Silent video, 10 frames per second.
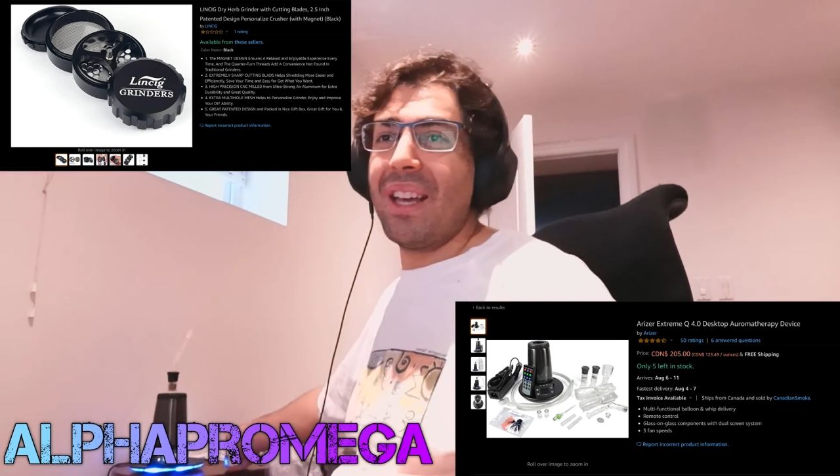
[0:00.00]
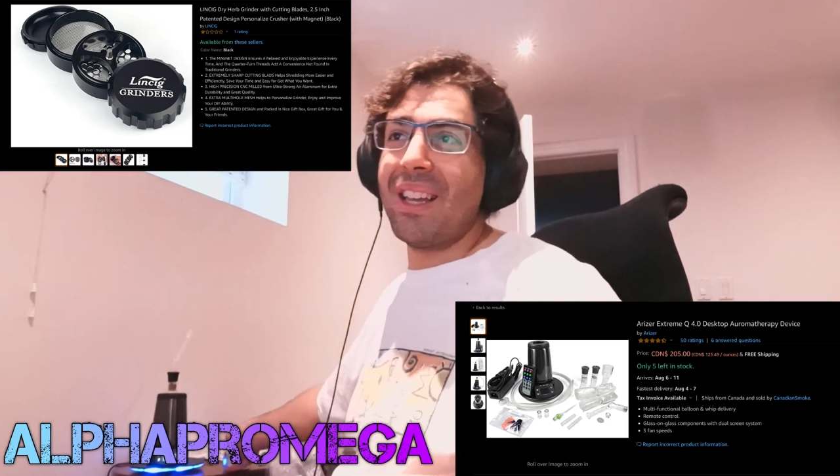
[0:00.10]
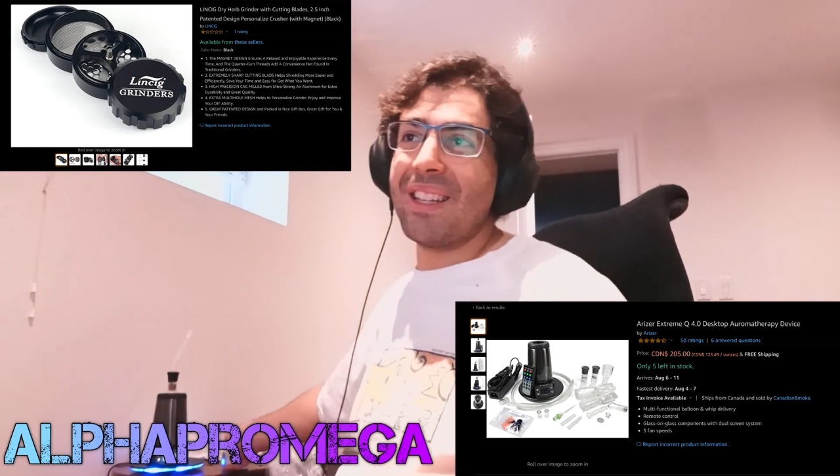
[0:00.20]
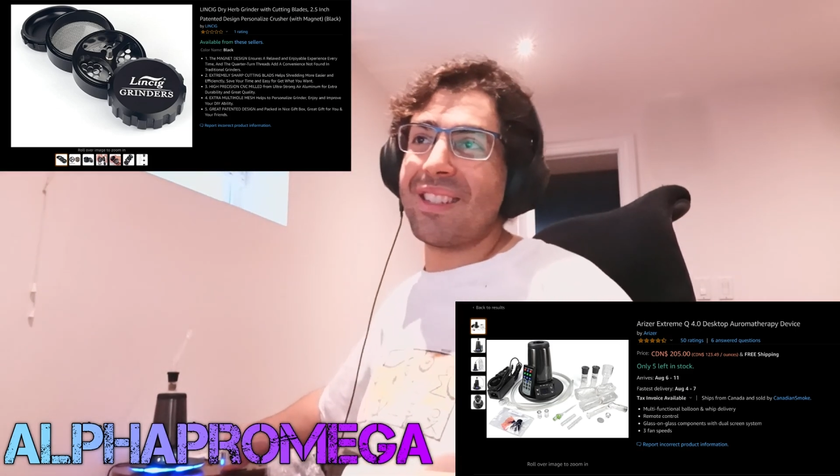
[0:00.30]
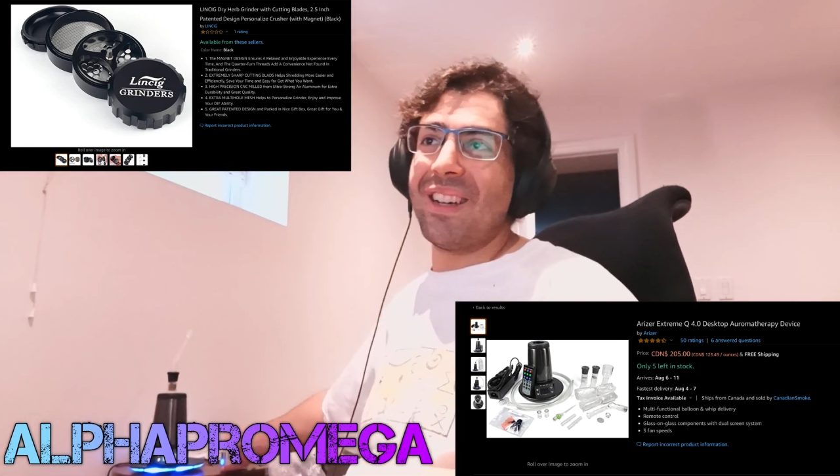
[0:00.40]

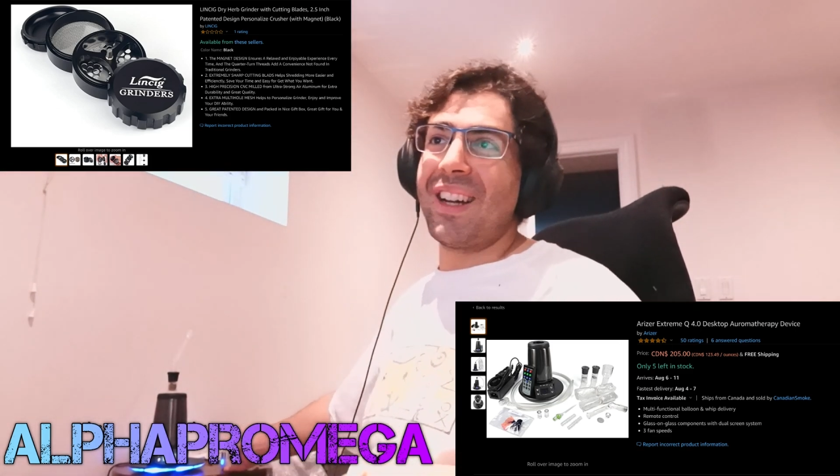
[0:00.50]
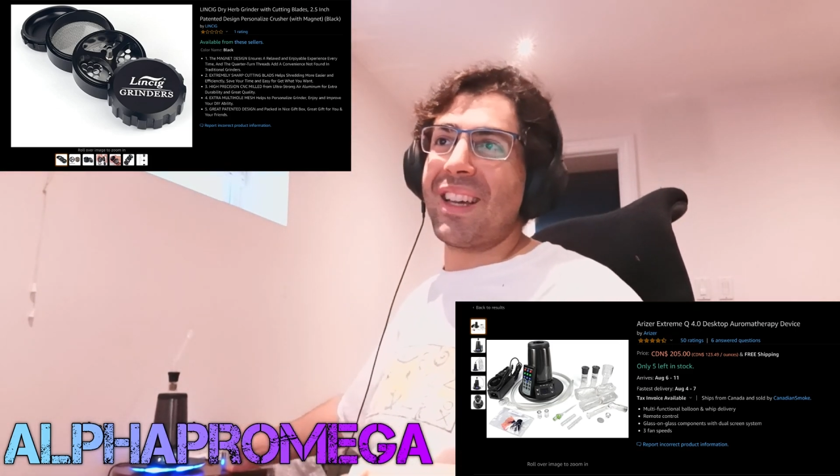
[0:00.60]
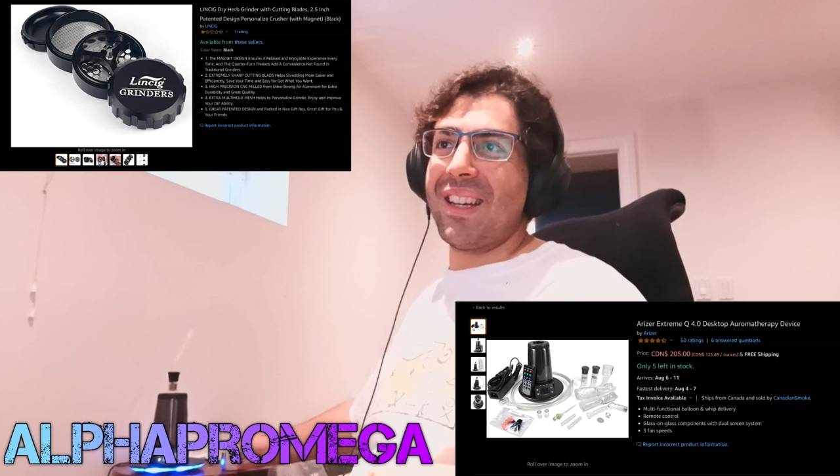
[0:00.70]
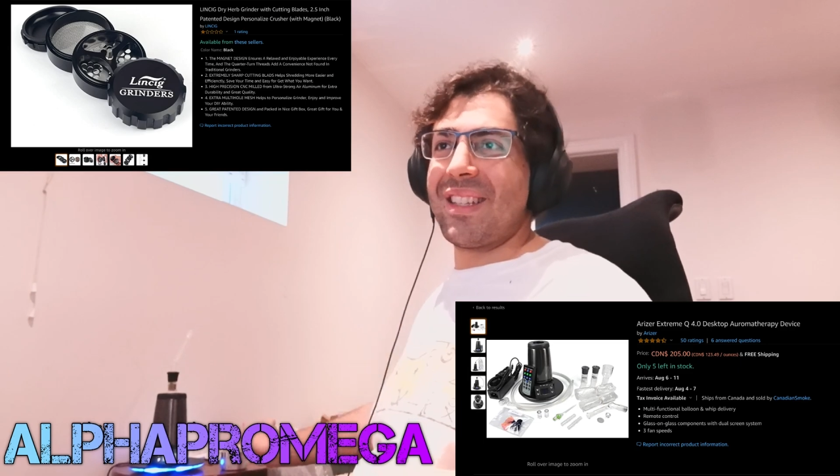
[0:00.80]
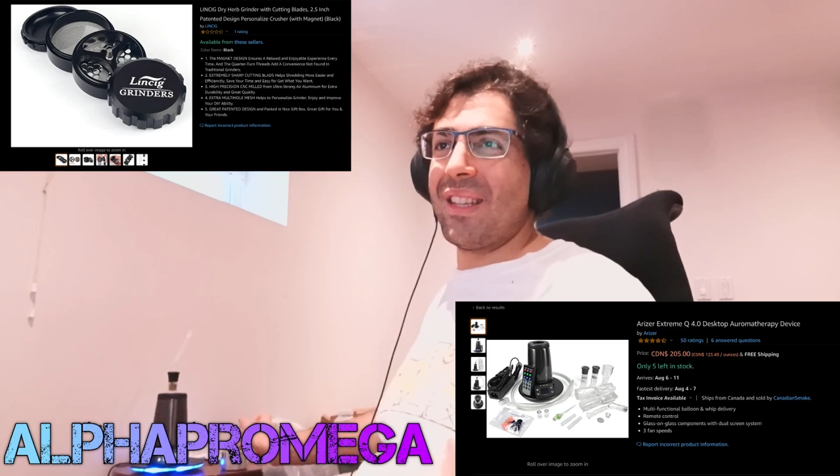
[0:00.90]
it's not gonna
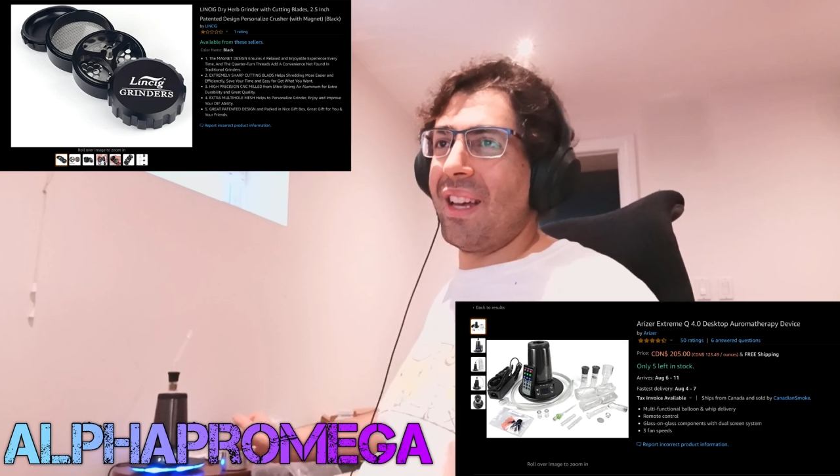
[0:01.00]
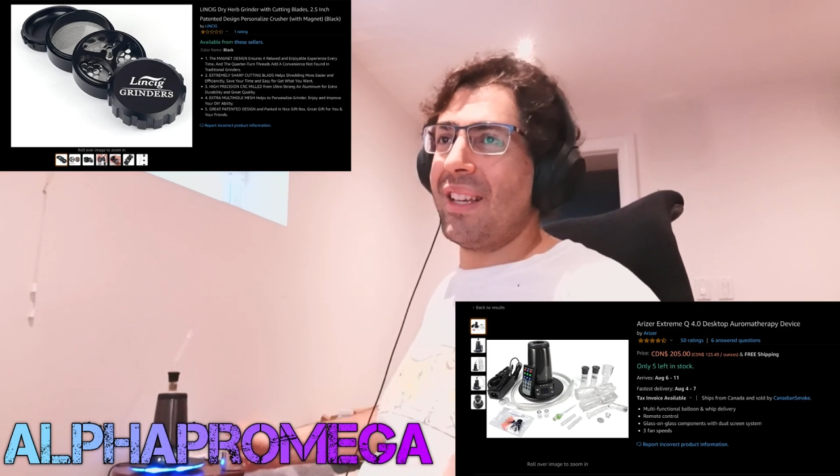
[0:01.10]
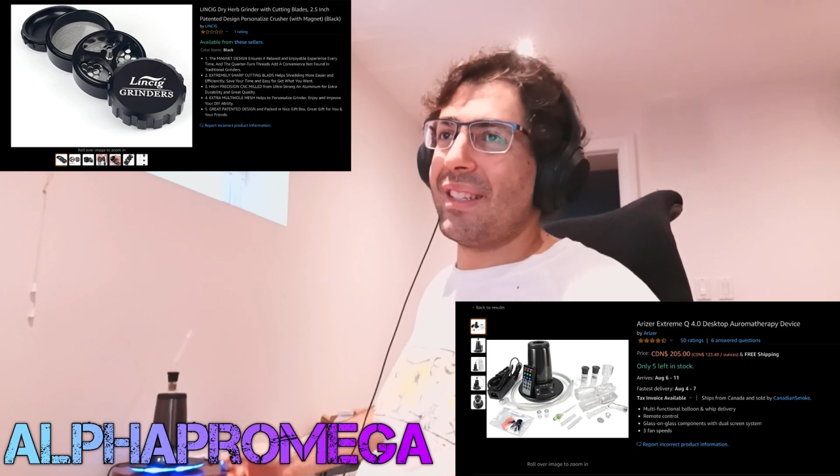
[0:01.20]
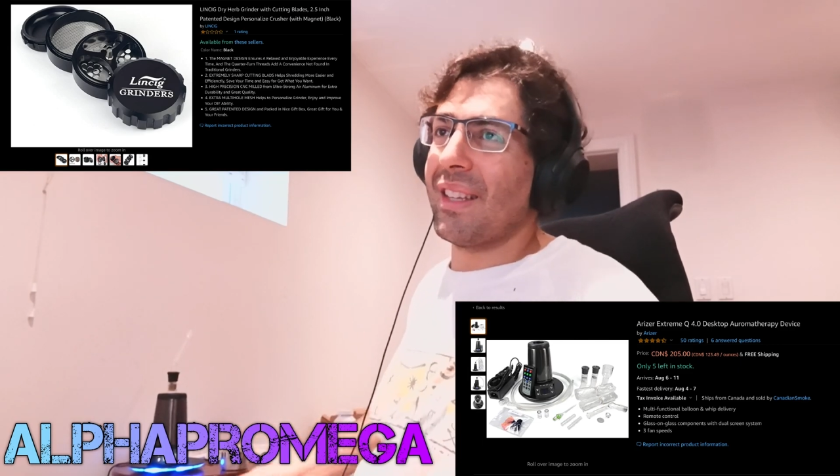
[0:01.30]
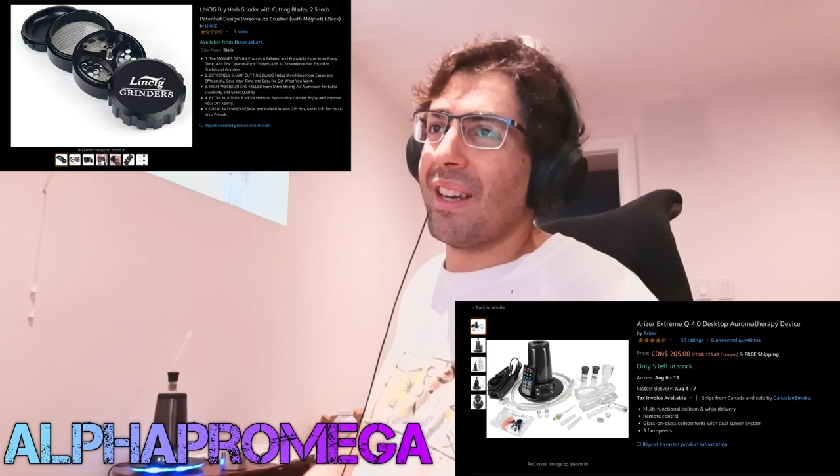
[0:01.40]
slice
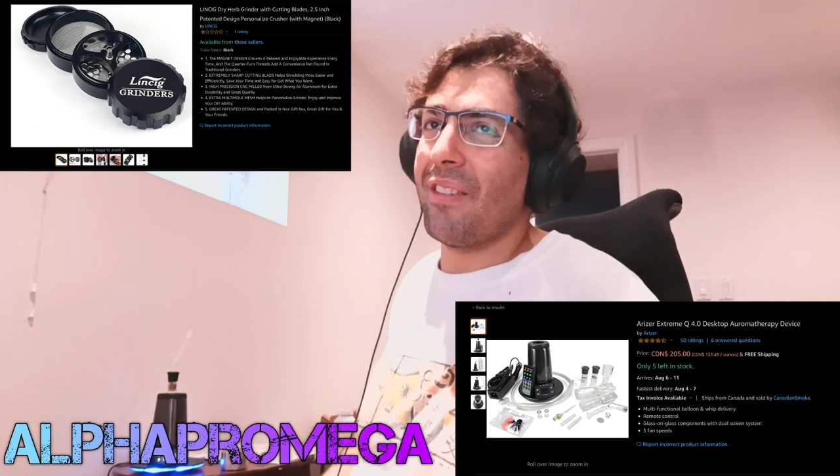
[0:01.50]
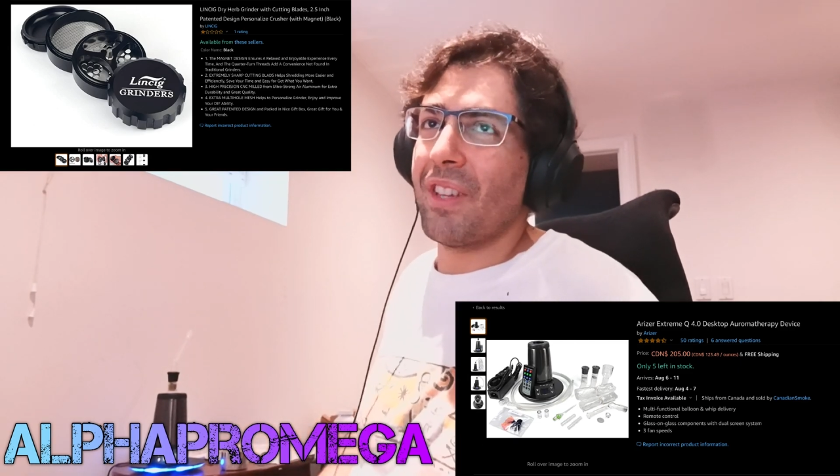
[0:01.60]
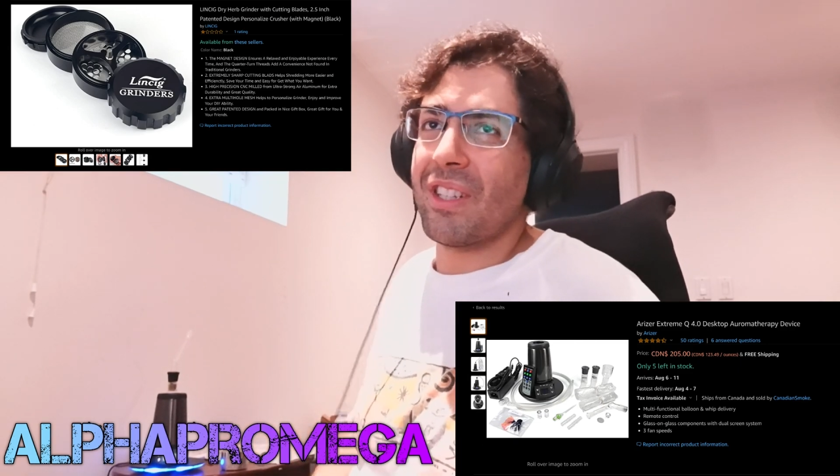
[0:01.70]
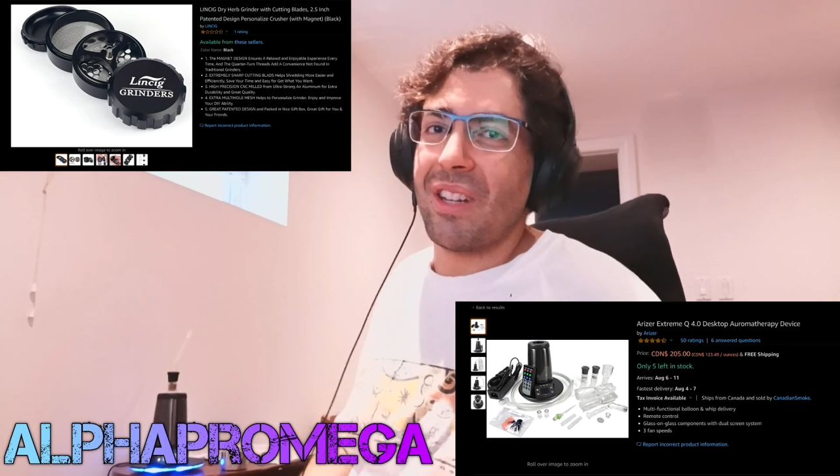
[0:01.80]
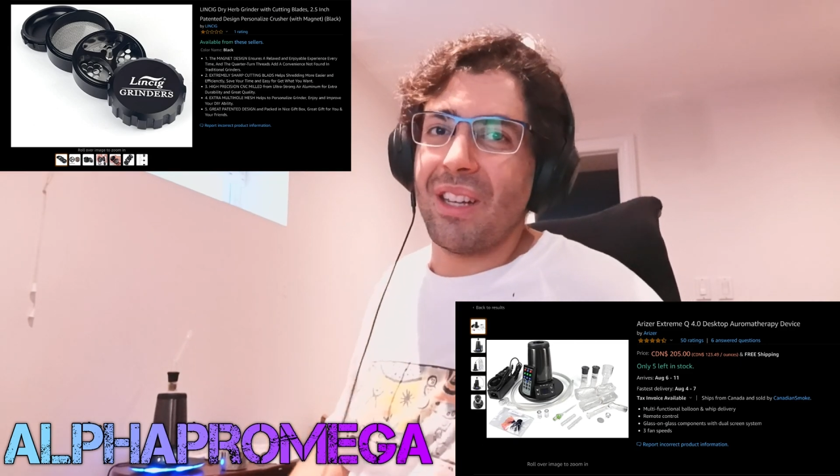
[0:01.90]
it, and if it's
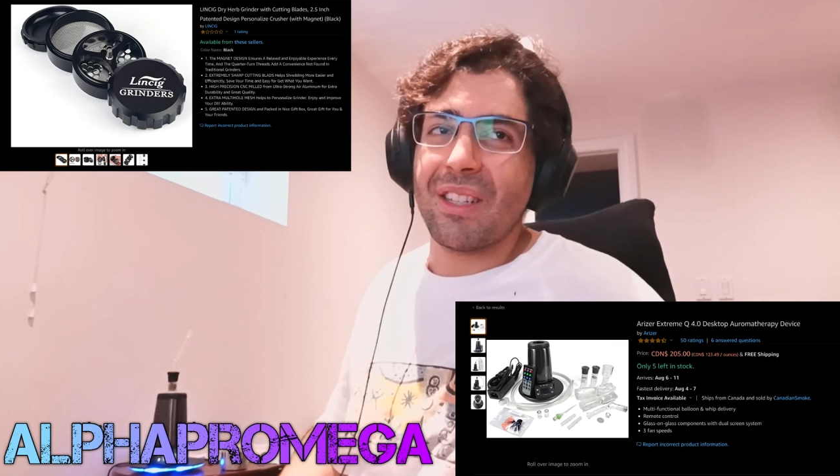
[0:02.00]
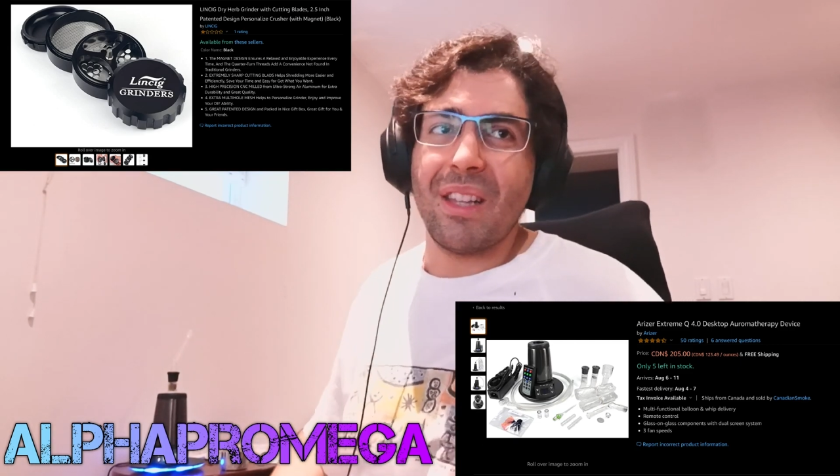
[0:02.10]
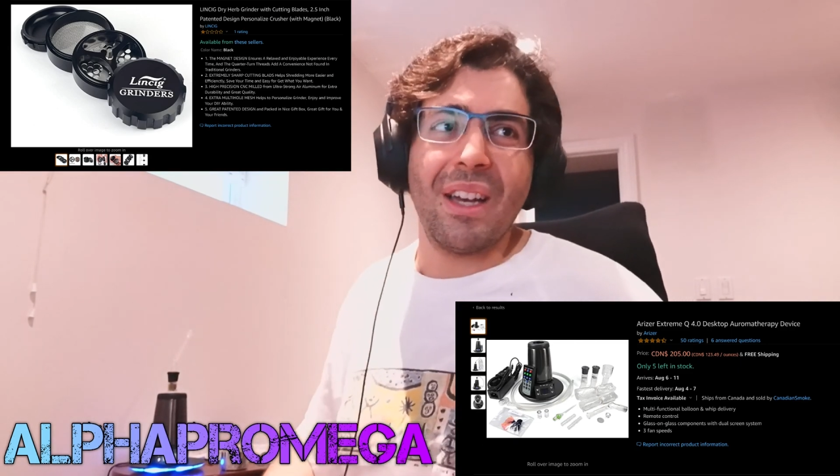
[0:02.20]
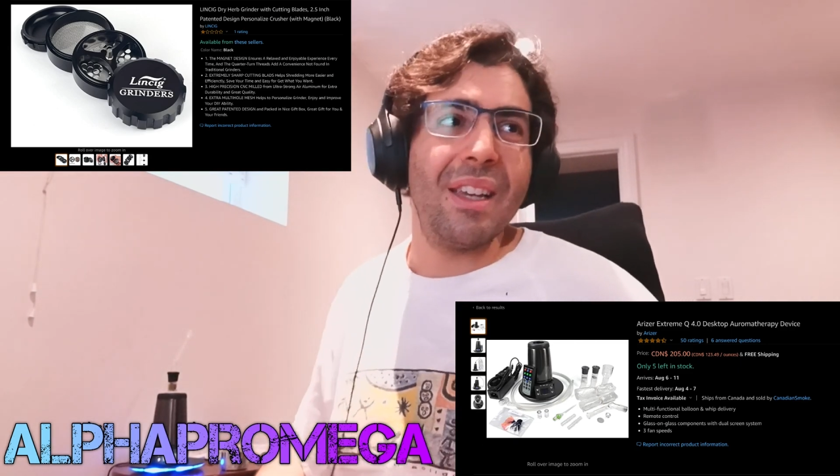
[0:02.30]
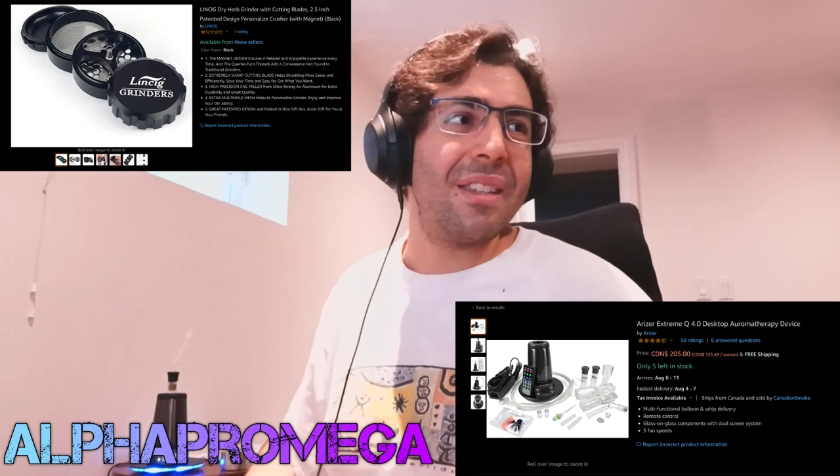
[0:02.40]
not
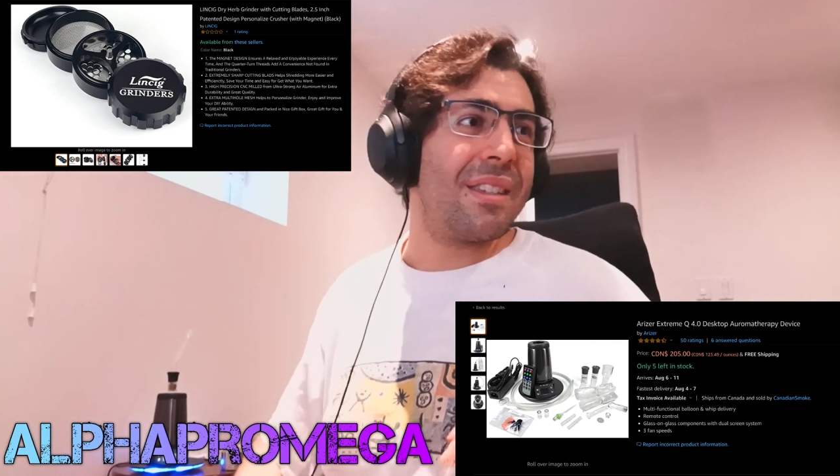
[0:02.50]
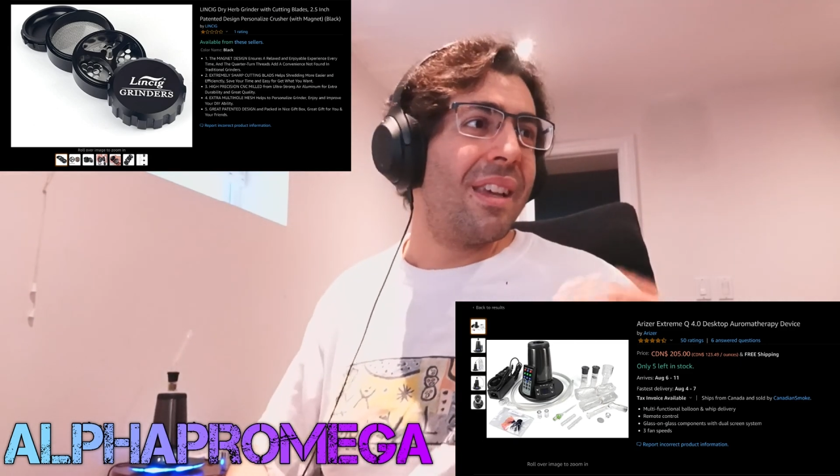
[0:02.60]
sliced,